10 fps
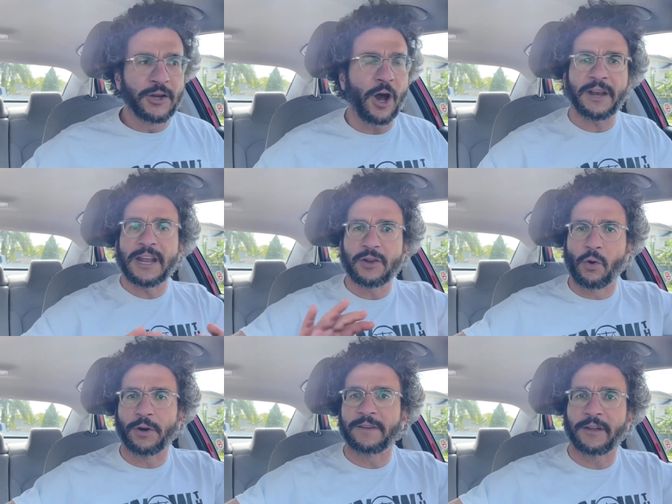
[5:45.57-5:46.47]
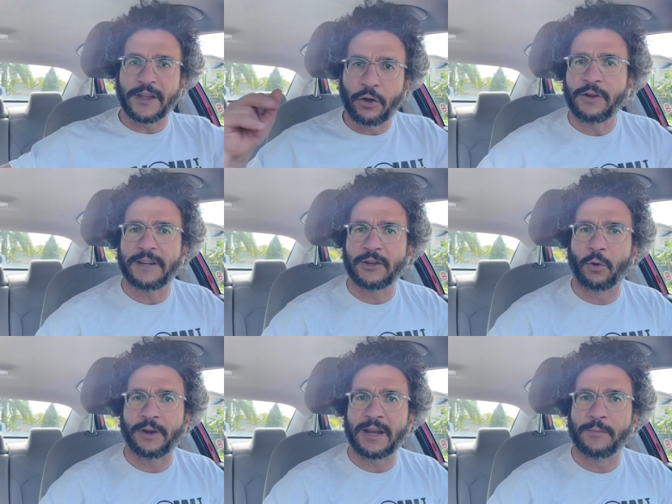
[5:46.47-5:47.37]
Not ignore it until they couldn't
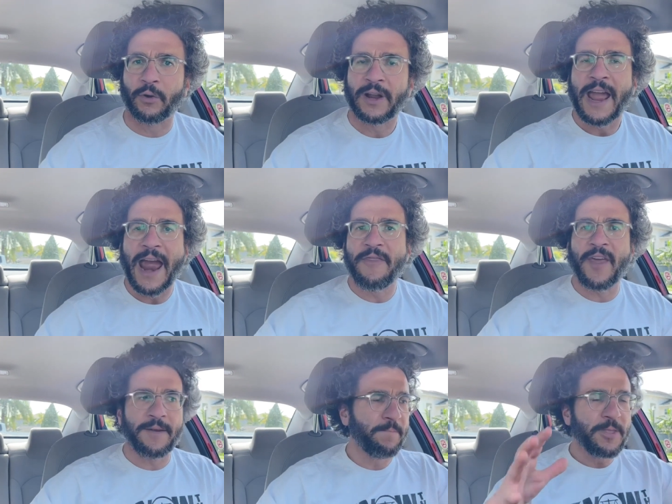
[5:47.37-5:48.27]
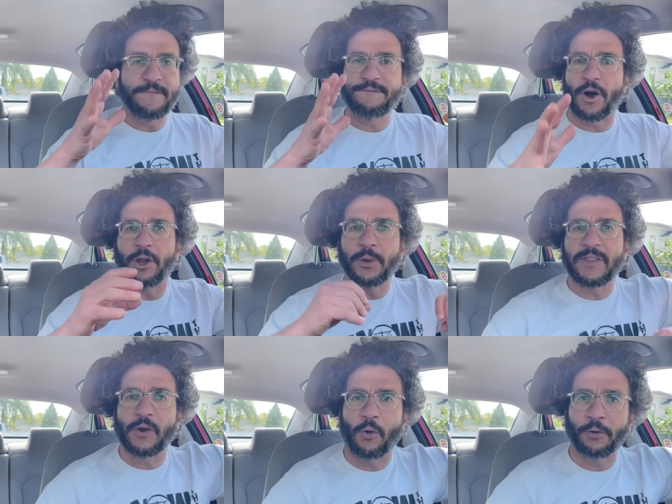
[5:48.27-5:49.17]
ignore it anymore, and then following
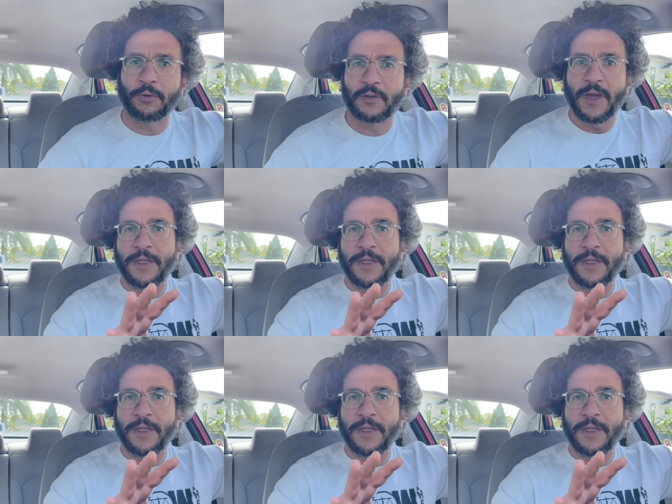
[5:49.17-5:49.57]
the orders,